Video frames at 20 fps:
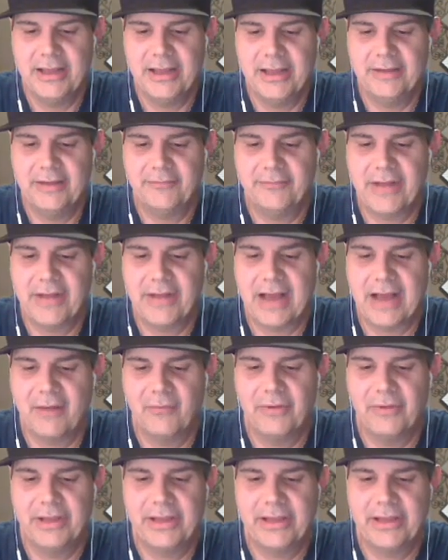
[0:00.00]
And if
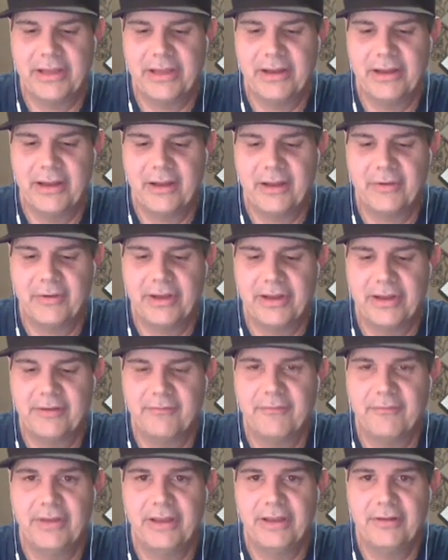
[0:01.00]
not, we can
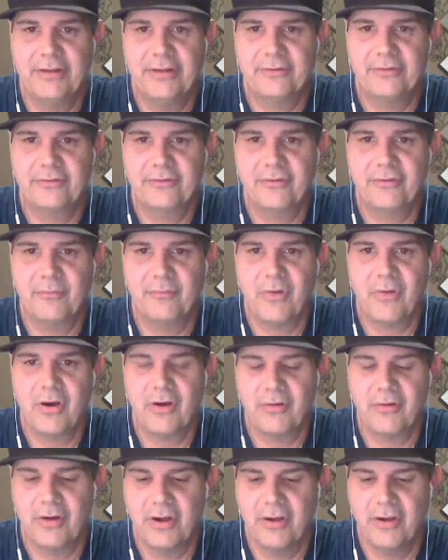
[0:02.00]
reconvene this
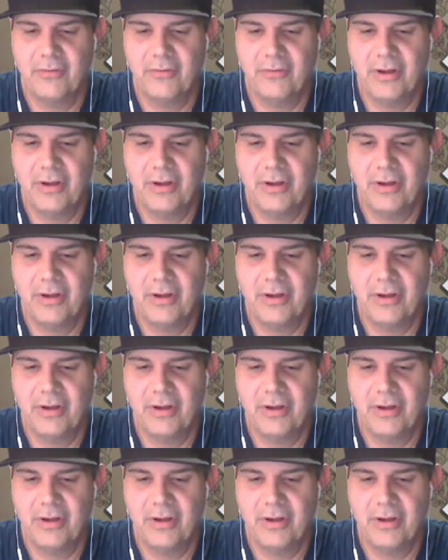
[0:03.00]
tomorrow.